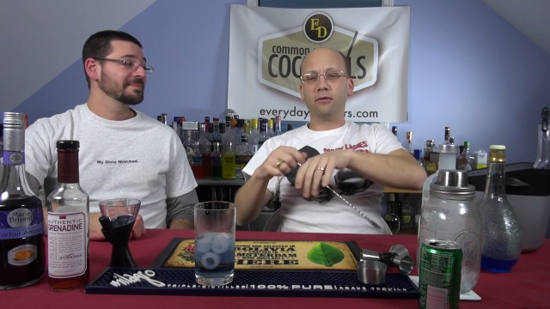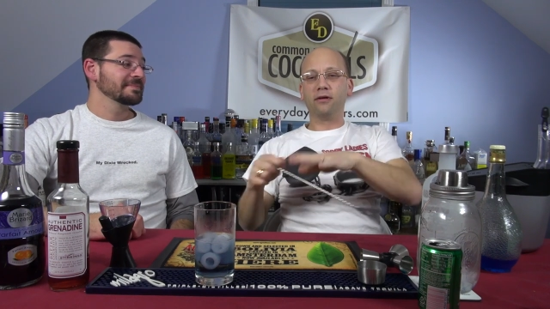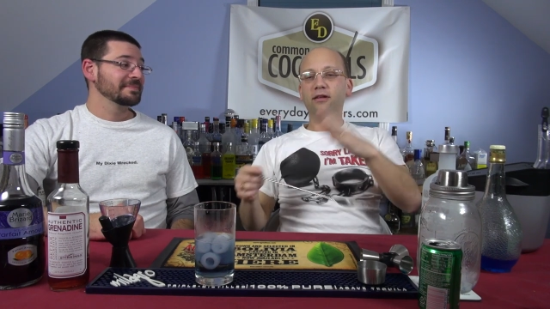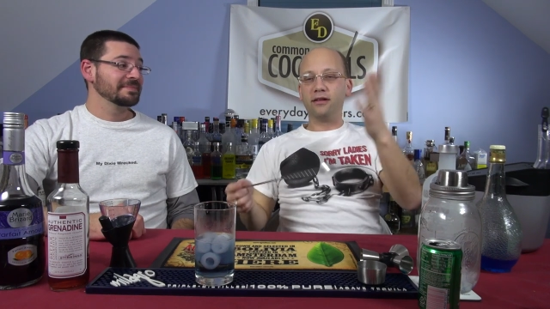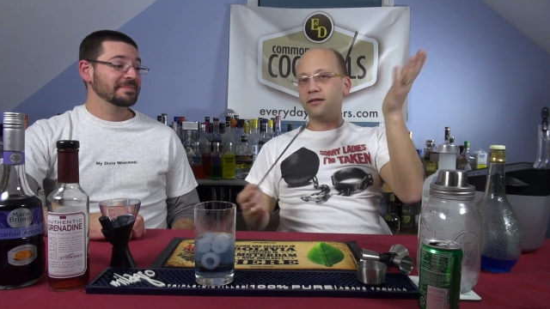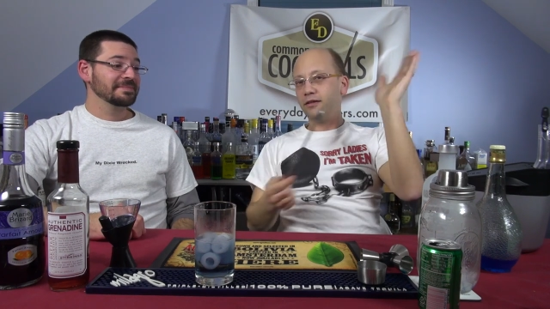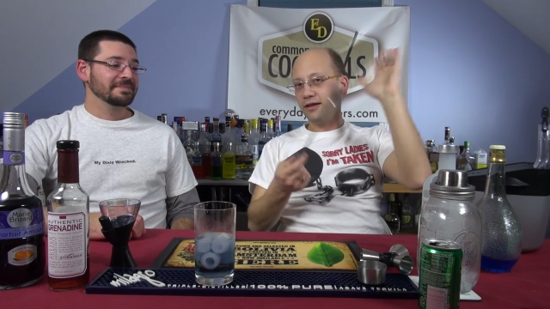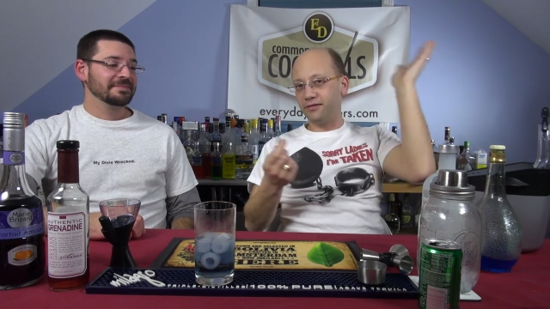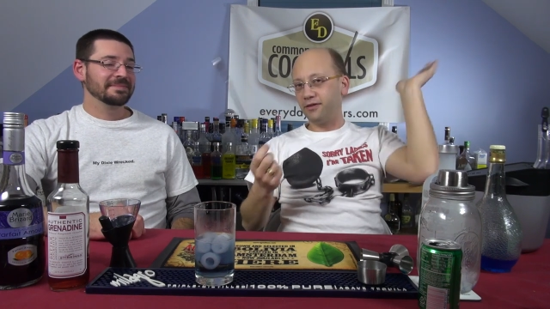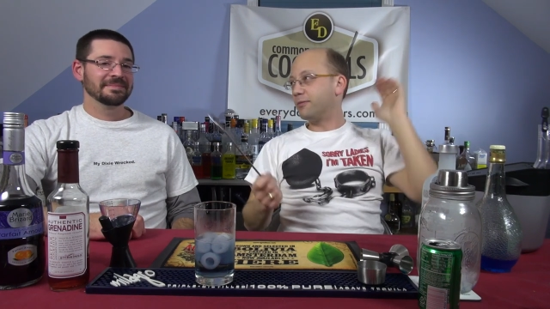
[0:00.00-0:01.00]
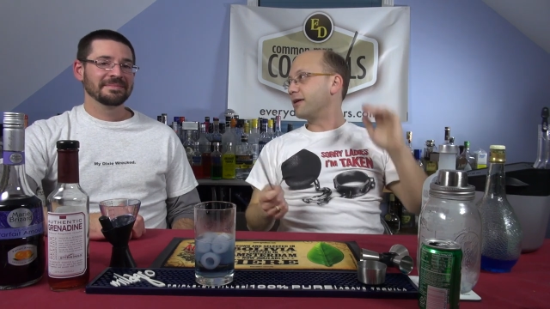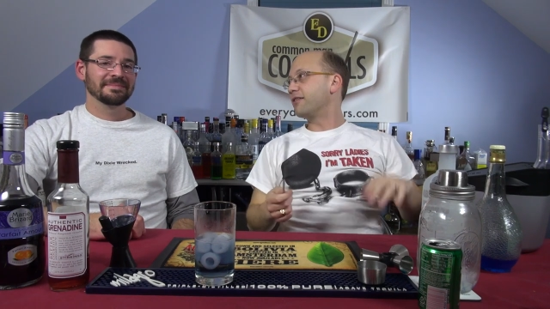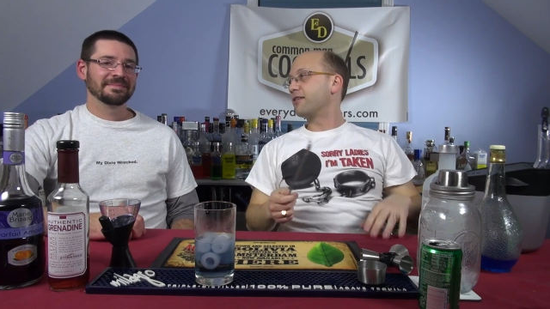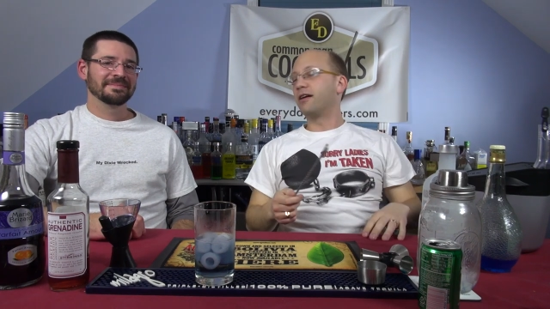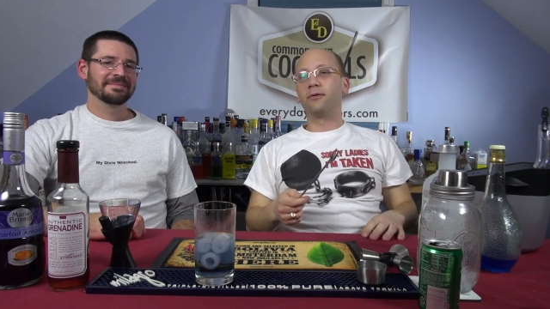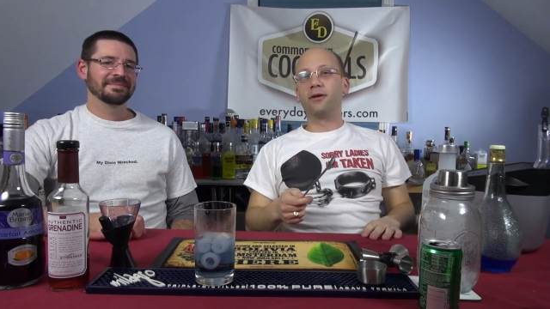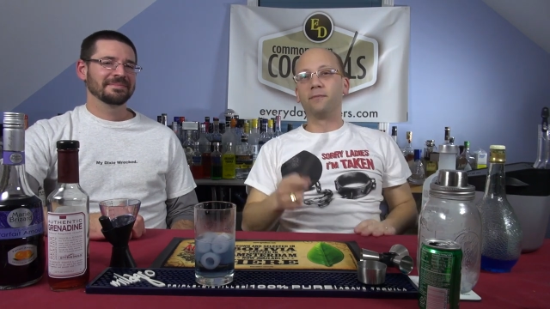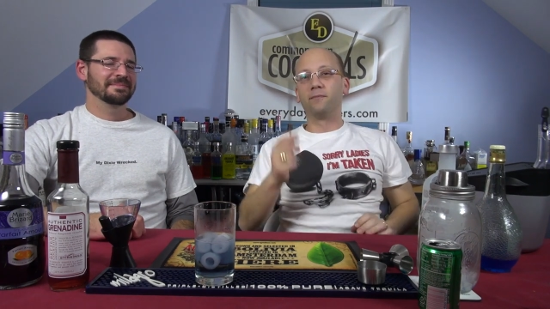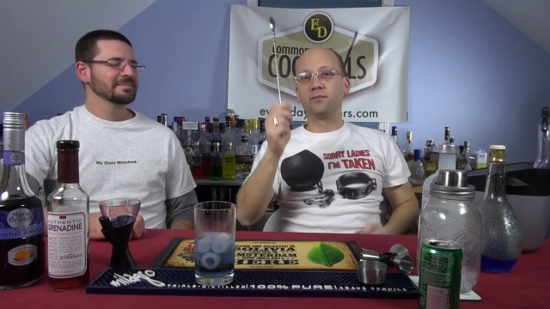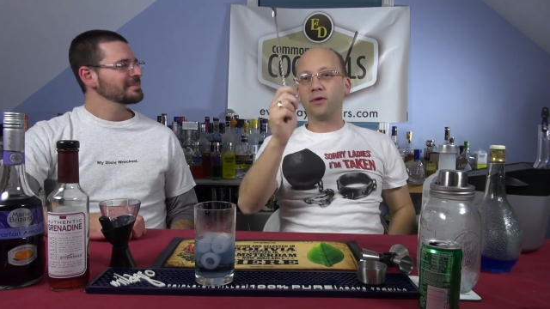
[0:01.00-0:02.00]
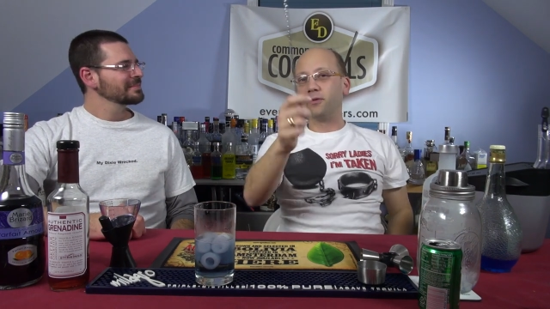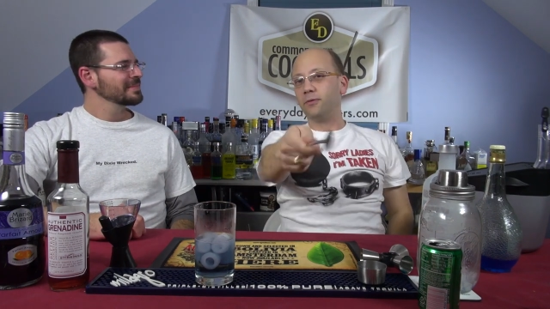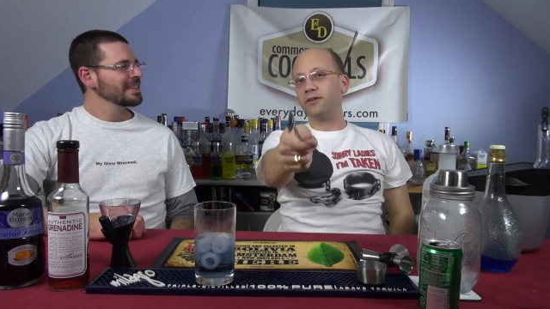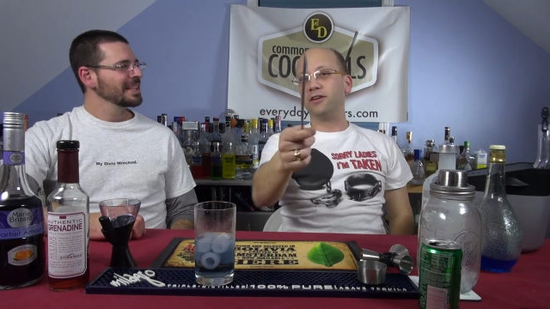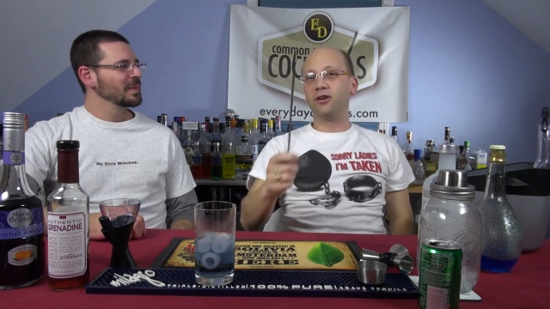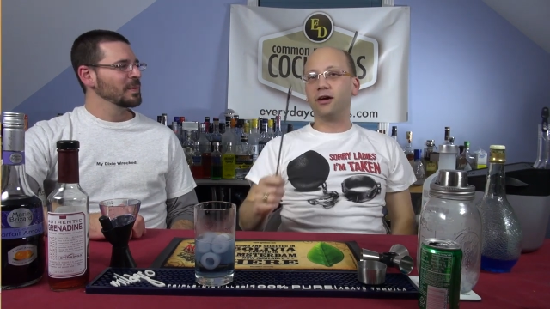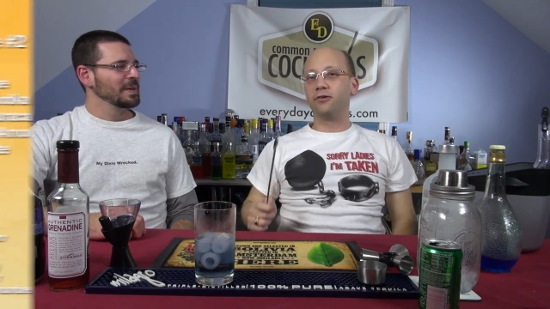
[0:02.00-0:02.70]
Speaker 1: As everybody does that anyway. Teaching how